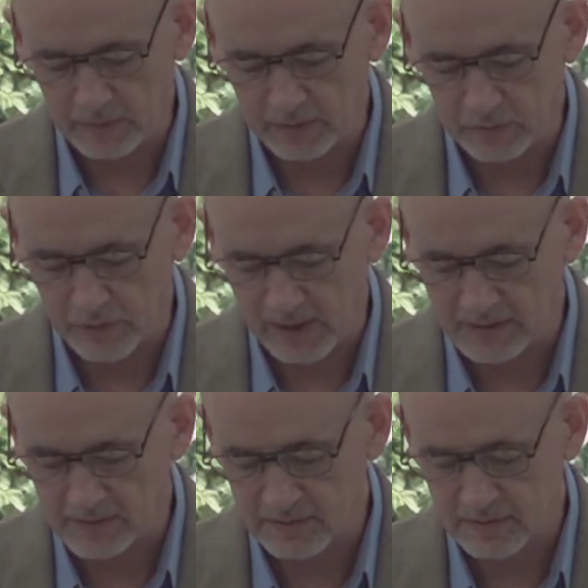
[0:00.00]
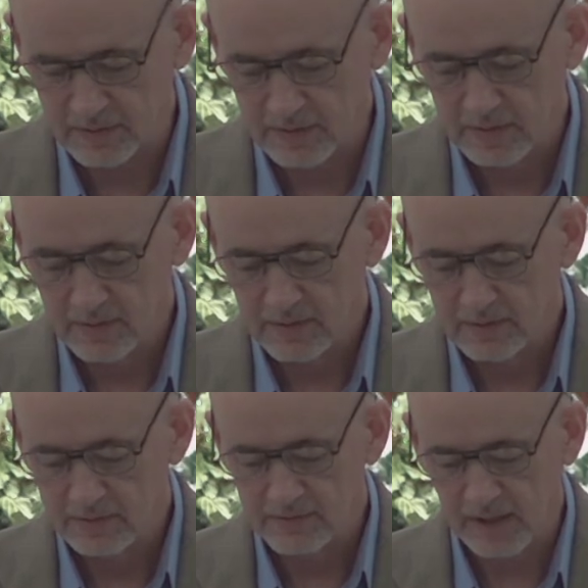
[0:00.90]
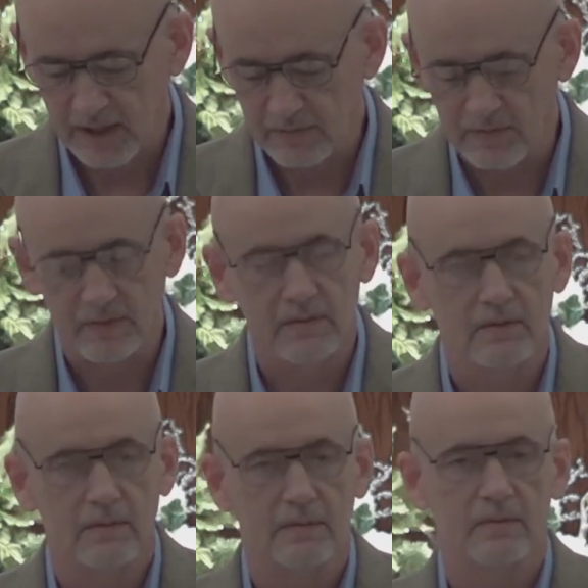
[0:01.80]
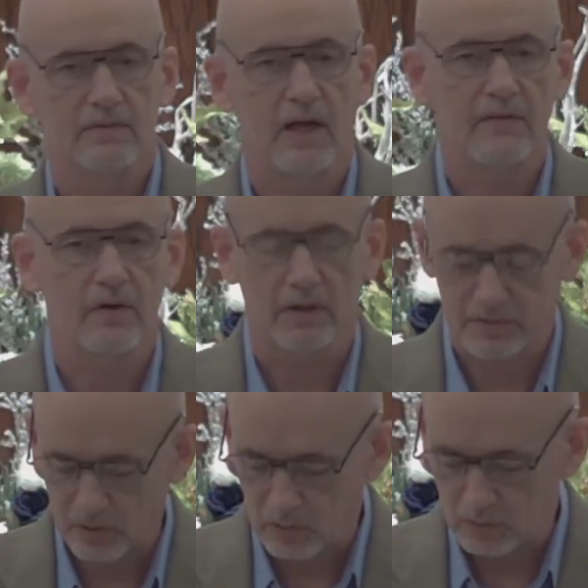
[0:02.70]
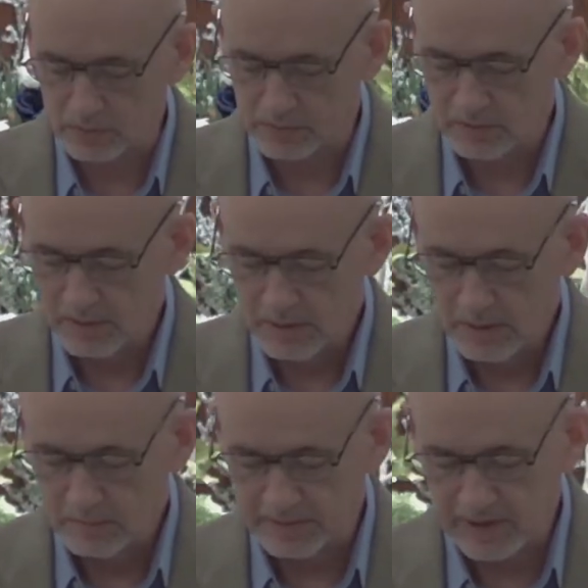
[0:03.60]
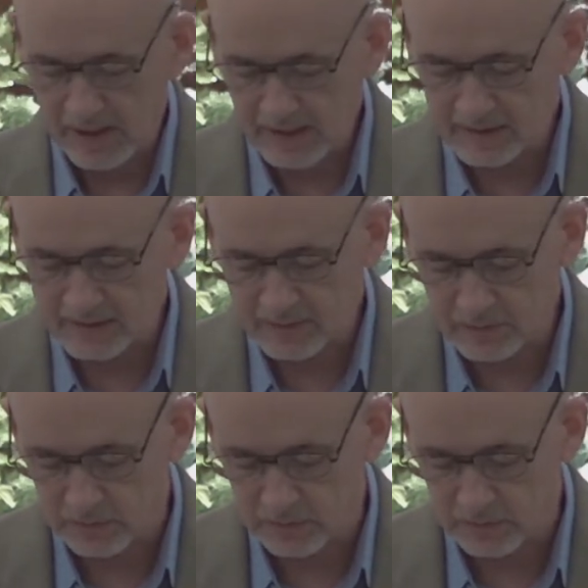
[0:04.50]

when Christ saved our souls. But God is,